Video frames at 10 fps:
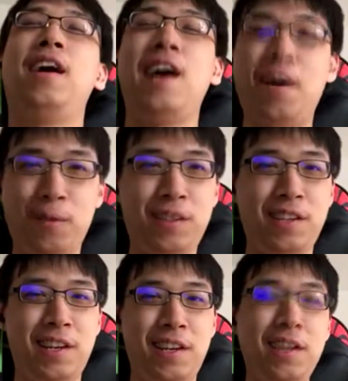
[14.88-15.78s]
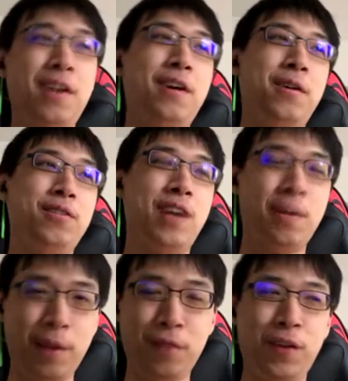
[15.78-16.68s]
I was like, trying
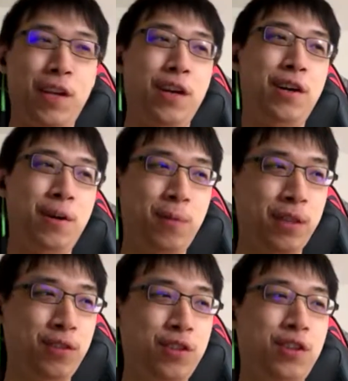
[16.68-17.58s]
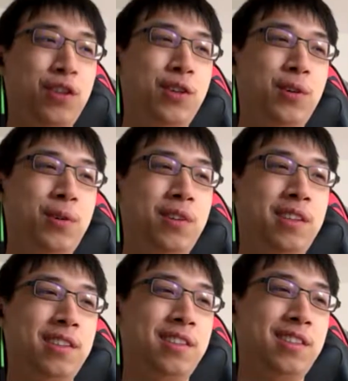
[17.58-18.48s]
to make a video, what to do.
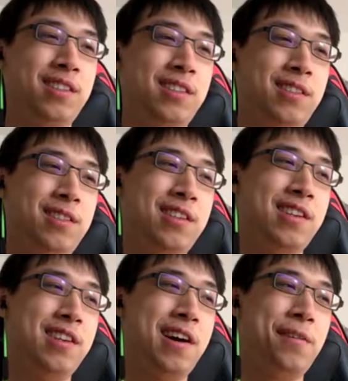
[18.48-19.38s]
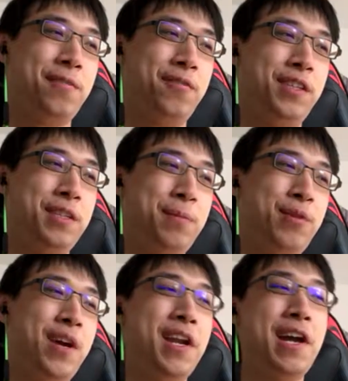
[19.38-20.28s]
It's just not feasible
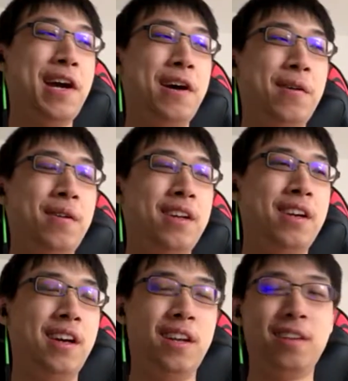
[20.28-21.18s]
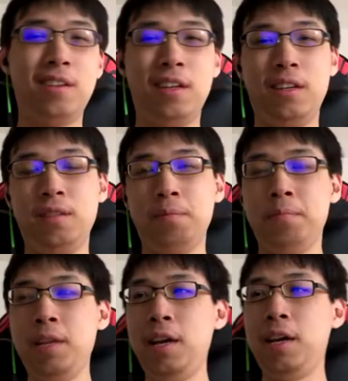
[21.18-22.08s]
right now, and I was like,
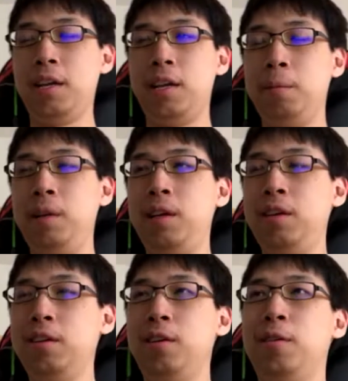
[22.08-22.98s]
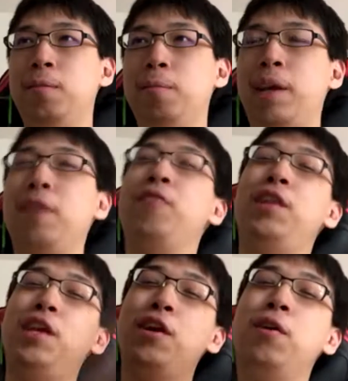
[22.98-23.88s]
yeah, let me, make a
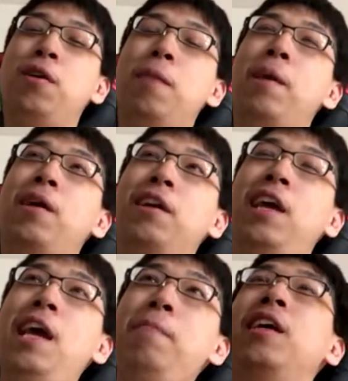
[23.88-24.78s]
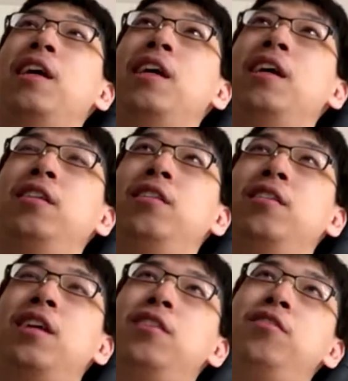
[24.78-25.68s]
video about a game I
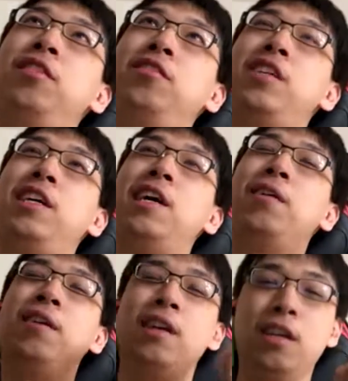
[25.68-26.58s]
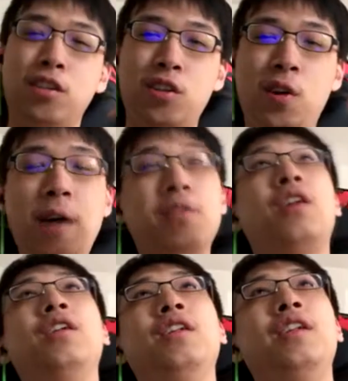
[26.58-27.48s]
decided to check out. So I was
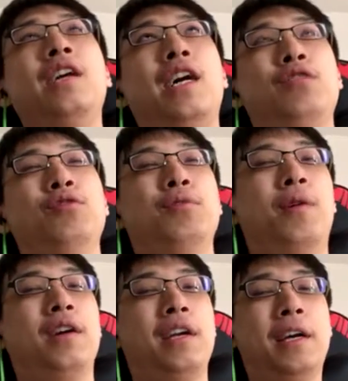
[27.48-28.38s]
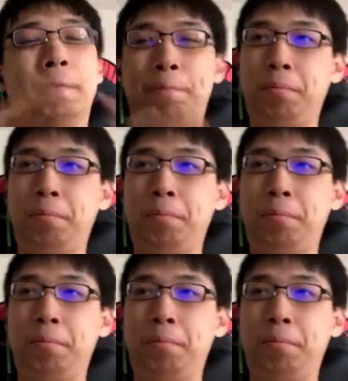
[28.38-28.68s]
on the iTunes market.